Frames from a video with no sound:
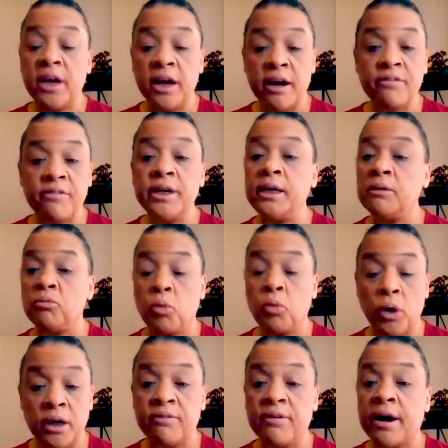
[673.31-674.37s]
every
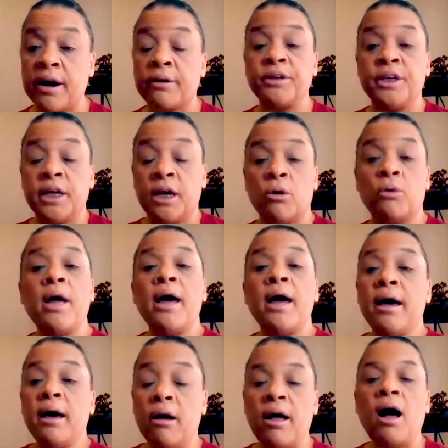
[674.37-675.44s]
one of our, you know,
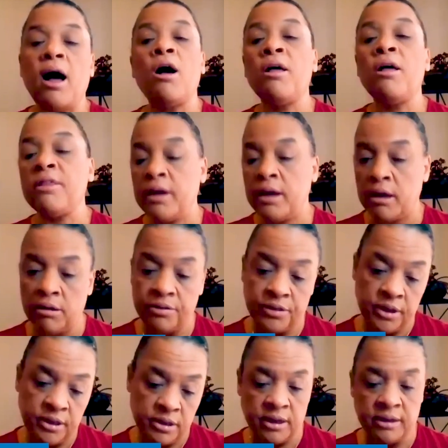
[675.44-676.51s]
health, all the
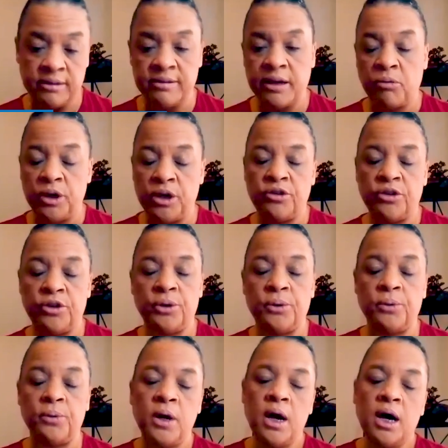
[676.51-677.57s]
healthy things that we
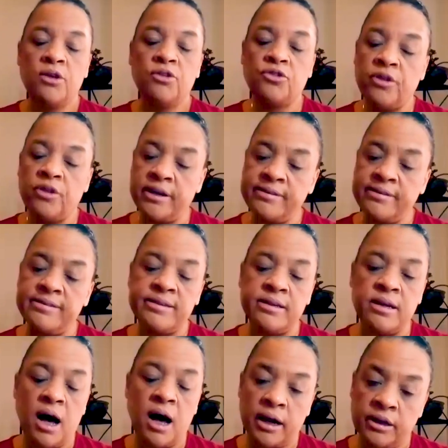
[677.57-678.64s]
do, stress is
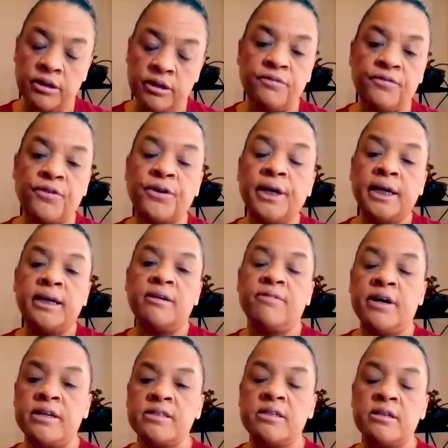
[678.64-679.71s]
not good for any of
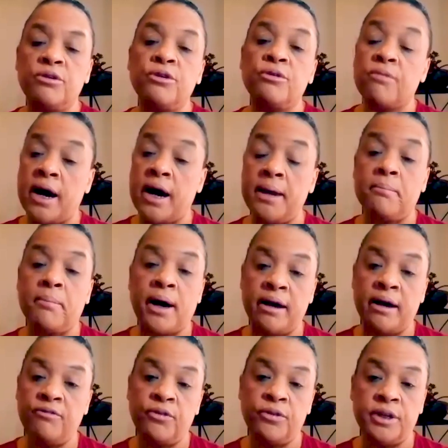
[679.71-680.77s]
us. So you're right.
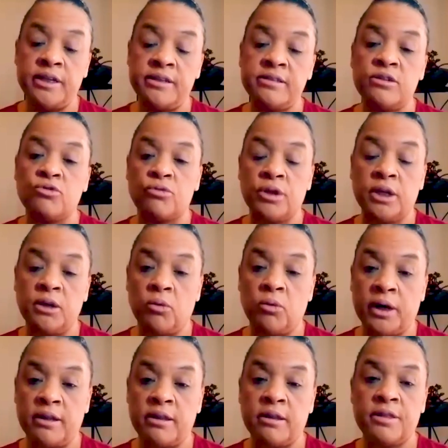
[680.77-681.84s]
Mindfulness is really
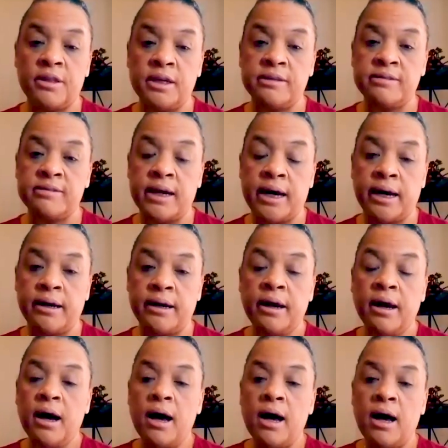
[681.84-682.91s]
one of the things that
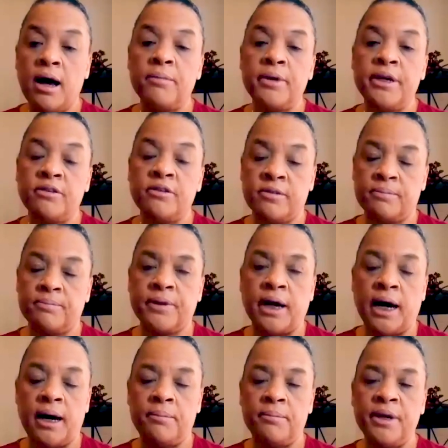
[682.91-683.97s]
um, is
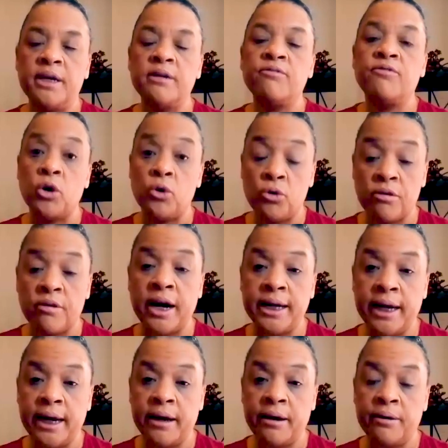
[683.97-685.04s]
um, in vogue right
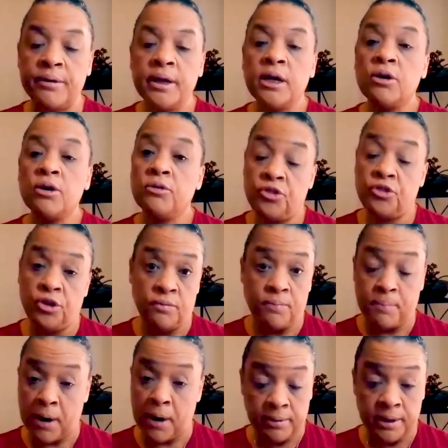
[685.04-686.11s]
now. Should
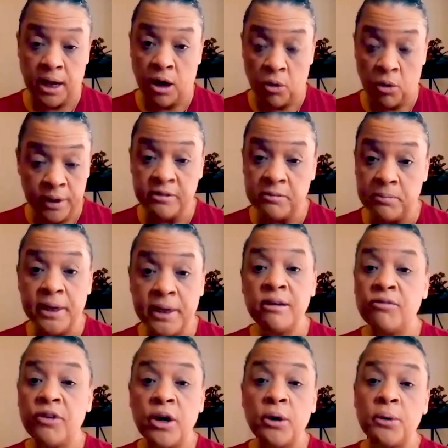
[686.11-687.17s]
have probably always been
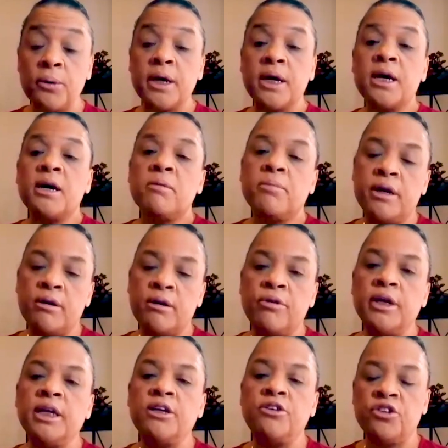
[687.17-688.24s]
in vogue, but it
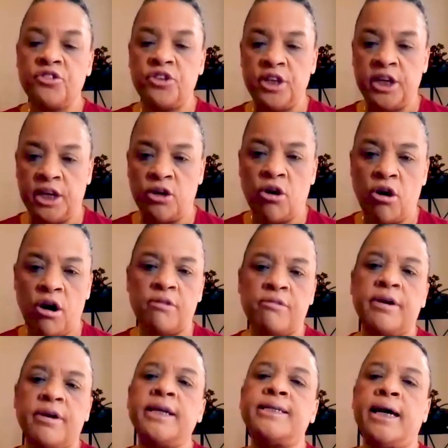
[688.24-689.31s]
really just to get your heart
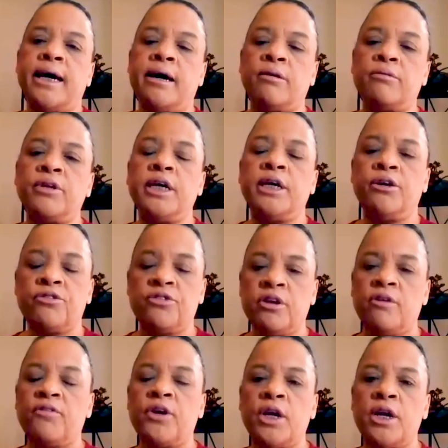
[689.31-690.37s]
rate down, to get
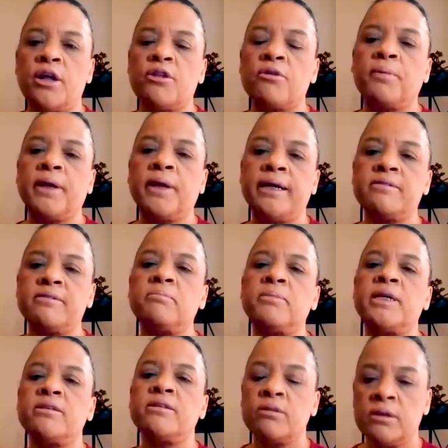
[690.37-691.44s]
yourself in another place
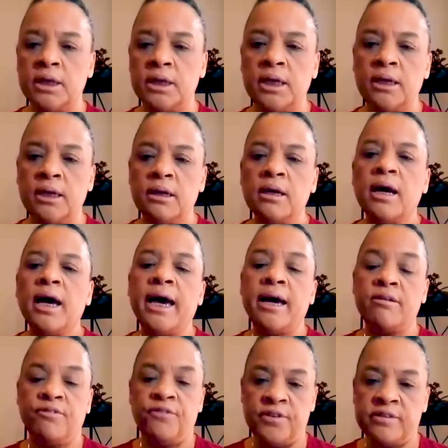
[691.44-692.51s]
mentally
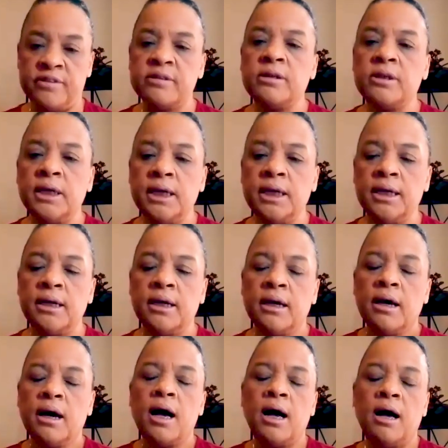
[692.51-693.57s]
and physically,
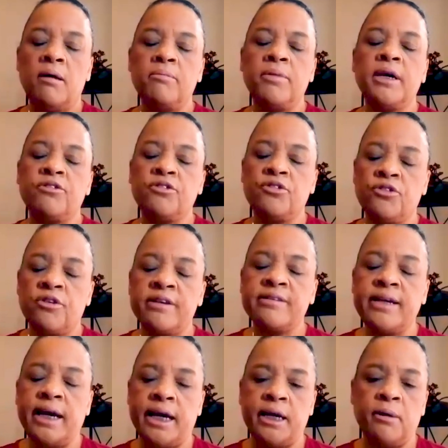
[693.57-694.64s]
um, because stress
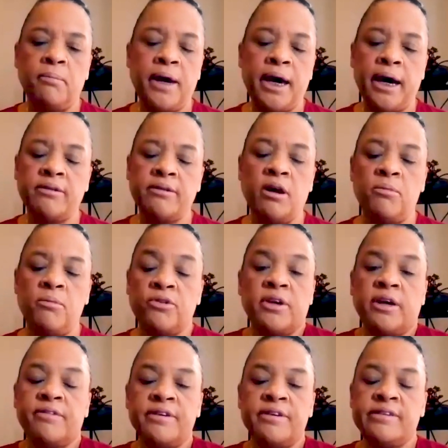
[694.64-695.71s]
can impact almost
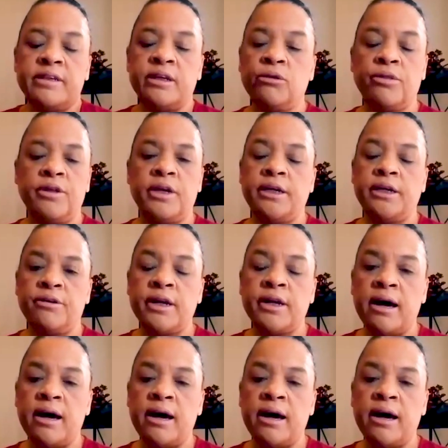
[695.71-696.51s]
every single thing in your